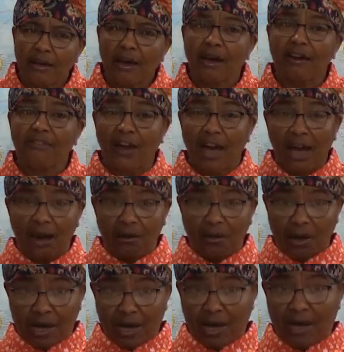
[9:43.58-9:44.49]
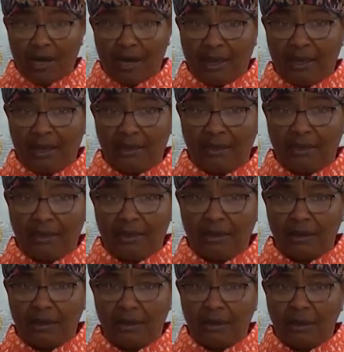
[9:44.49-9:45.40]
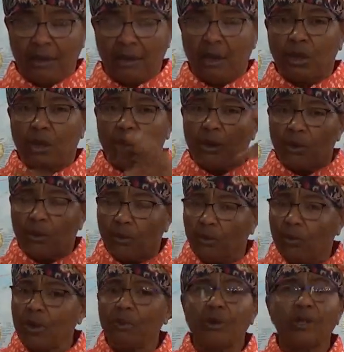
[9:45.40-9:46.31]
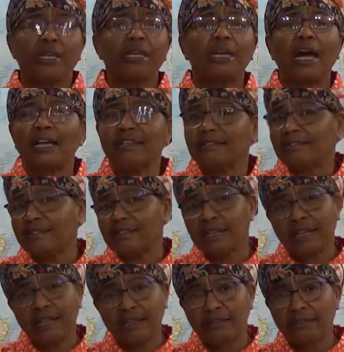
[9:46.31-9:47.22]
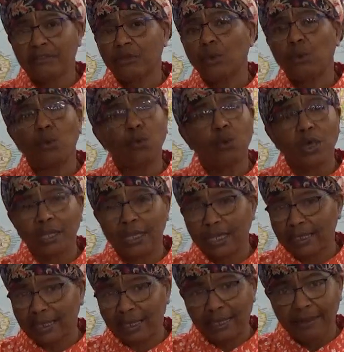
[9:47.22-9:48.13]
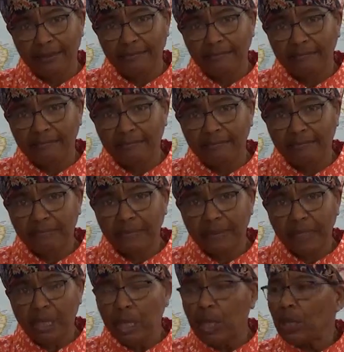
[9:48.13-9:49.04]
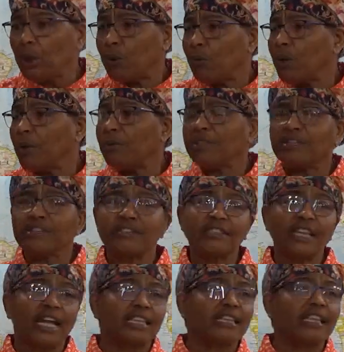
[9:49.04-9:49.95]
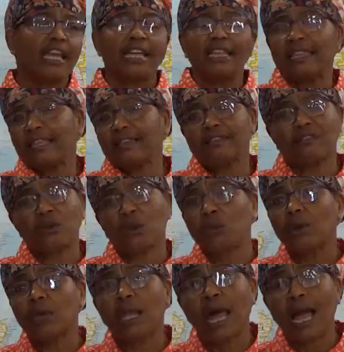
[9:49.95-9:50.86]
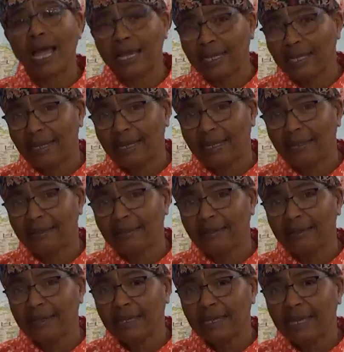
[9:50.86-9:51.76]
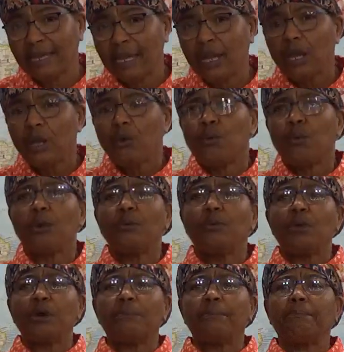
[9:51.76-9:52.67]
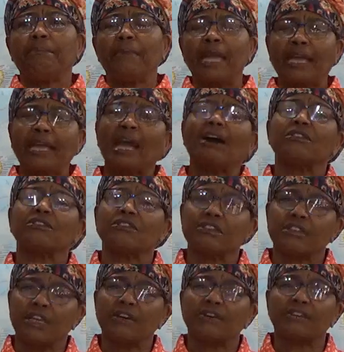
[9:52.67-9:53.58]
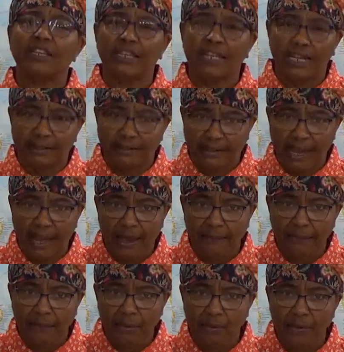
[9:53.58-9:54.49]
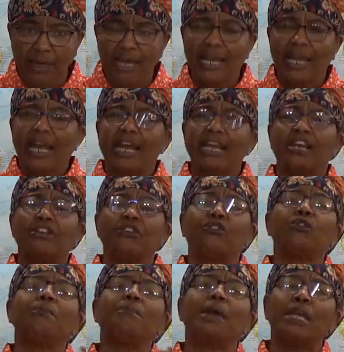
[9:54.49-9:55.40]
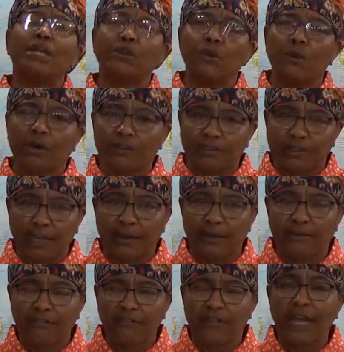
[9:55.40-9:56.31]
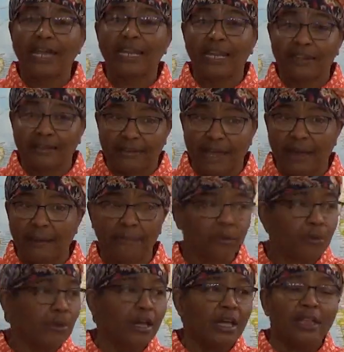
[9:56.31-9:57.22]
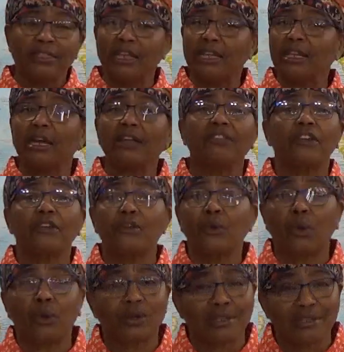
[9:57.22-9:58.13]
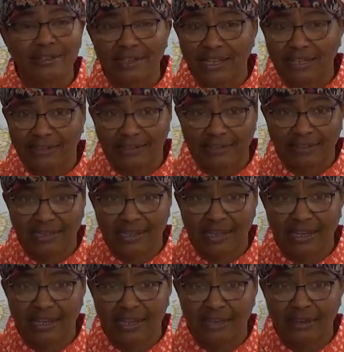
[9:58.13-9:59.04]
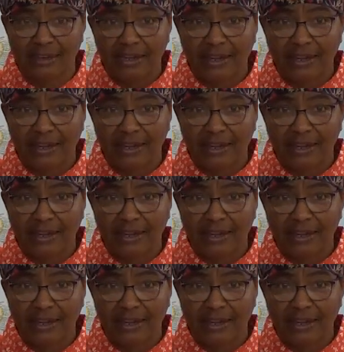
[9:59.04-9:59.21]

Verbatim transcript: of our eye, we would not sin so willingly we would just not take this so lightly. We would make ourselves an example. And as you make yourself an example that other daughters can see,